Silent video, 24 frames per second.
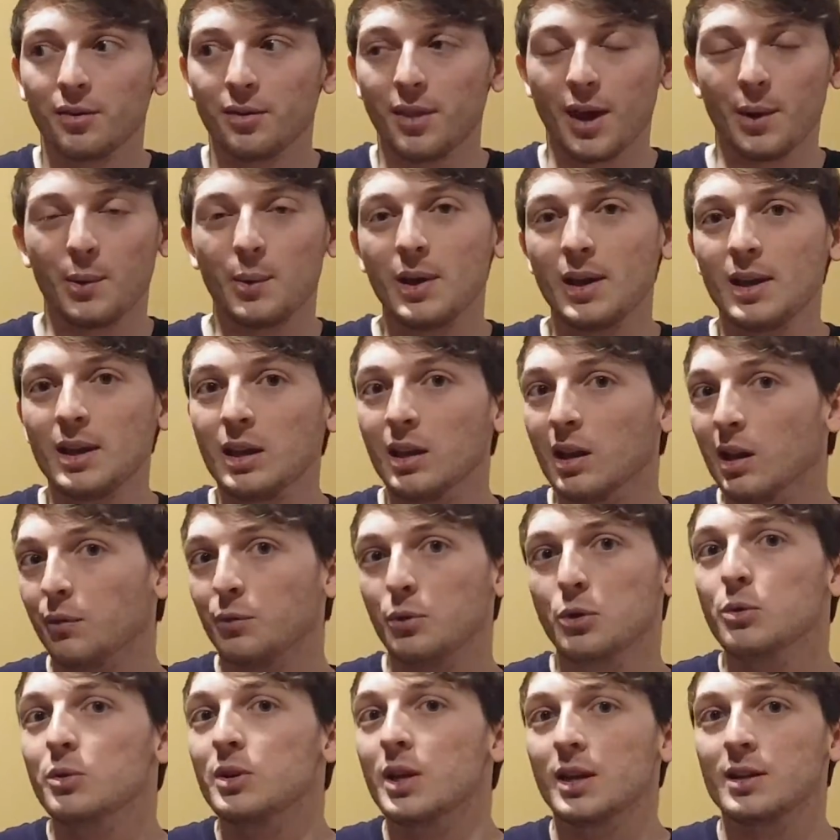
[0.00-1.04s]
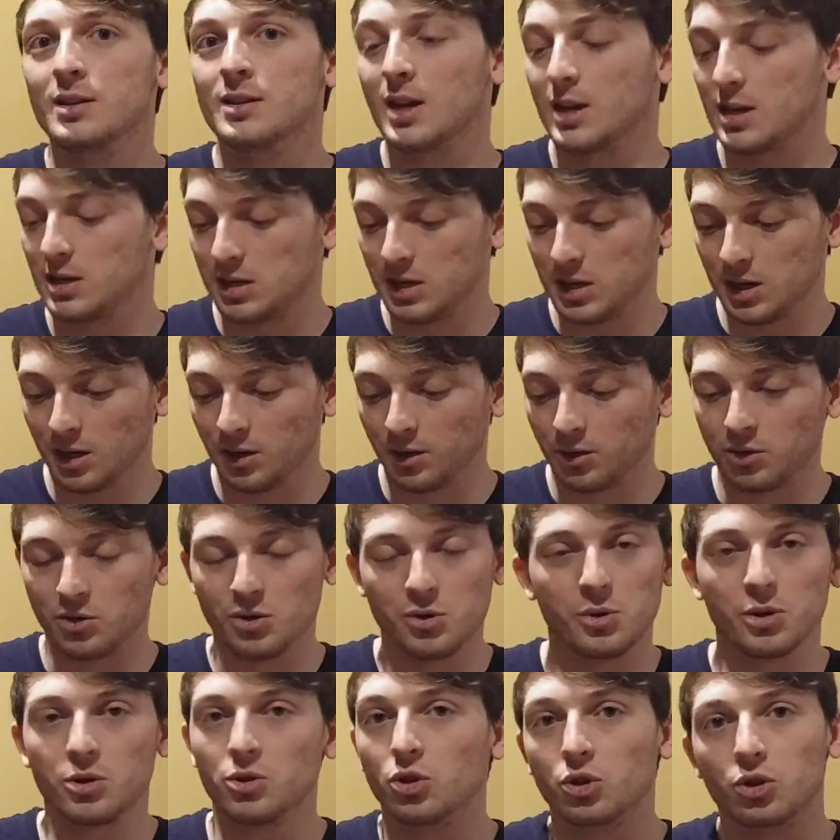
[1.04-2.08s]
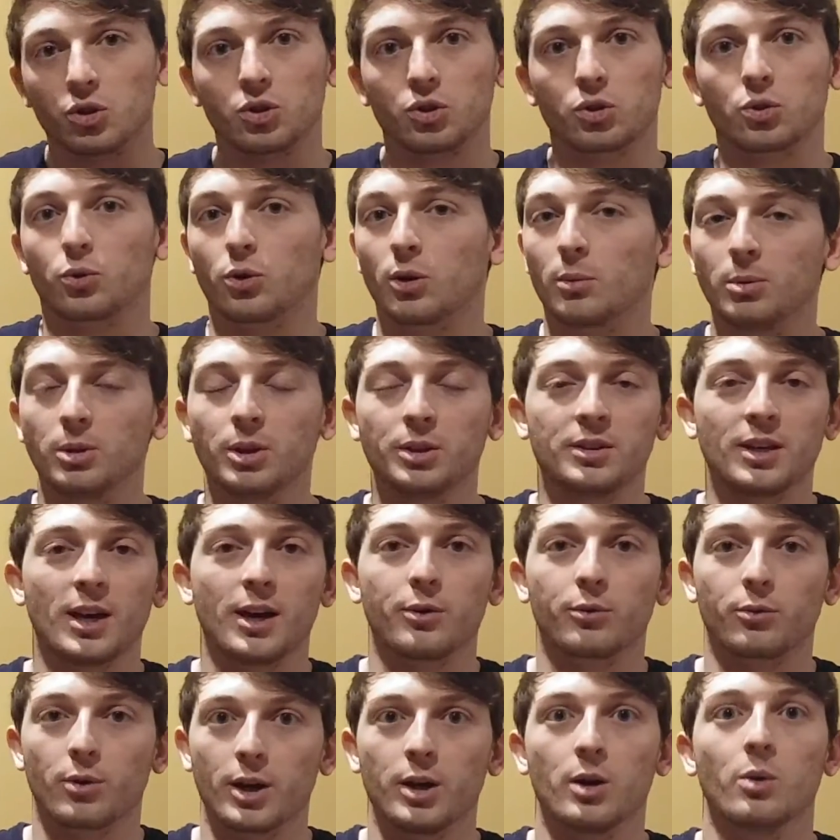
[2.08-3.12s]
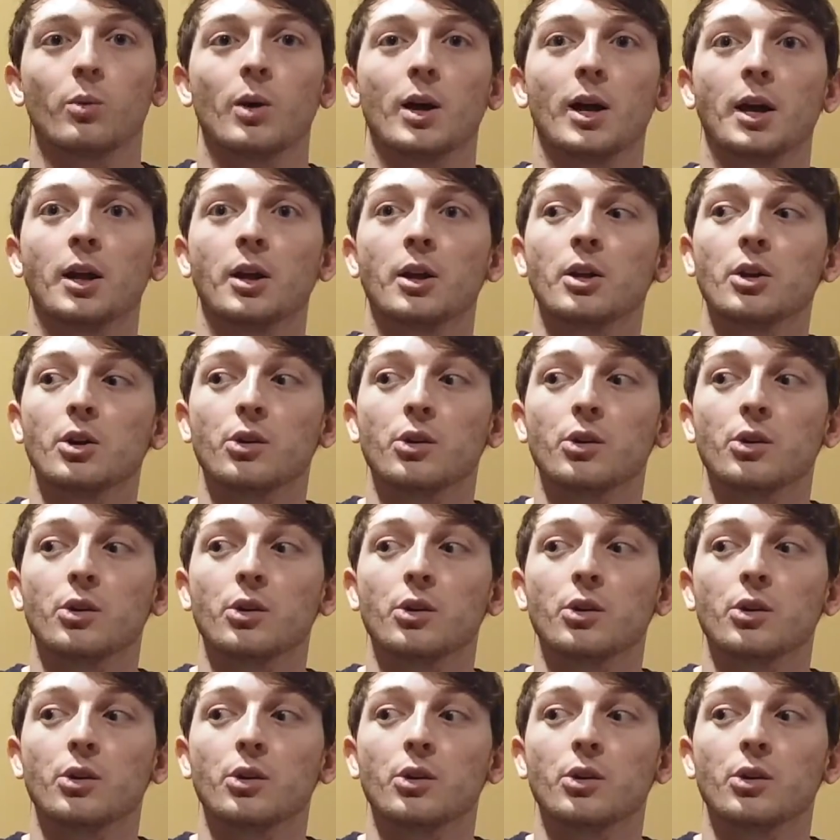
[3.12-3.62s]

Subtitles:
That way, if you get an idea, you can just scribble it down right away.